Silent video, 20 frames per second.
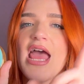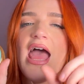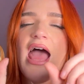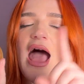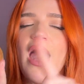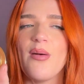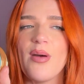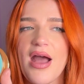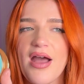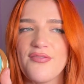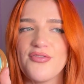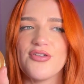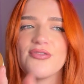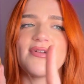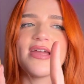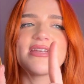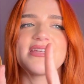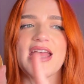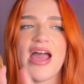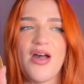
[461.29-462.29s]
However,
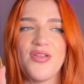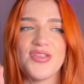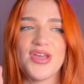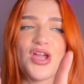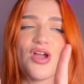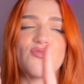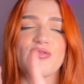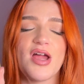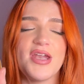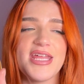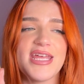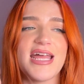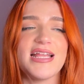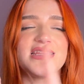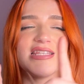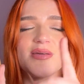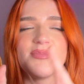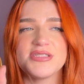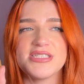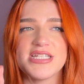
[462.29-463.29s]
right now they are running a
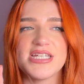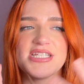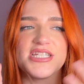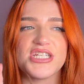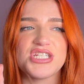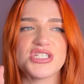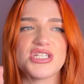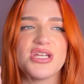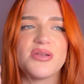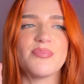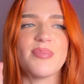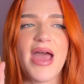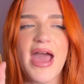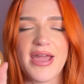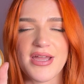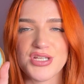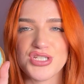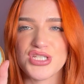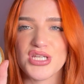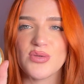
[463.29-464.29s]
limited edition
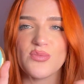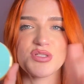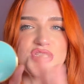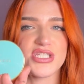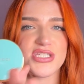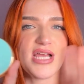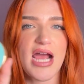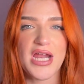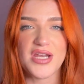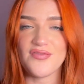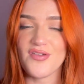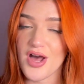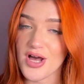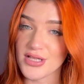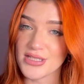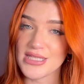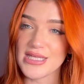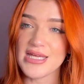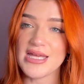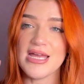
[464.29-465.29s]
packaging, which is kind of
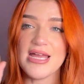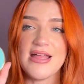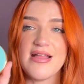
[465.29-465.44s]
ugly.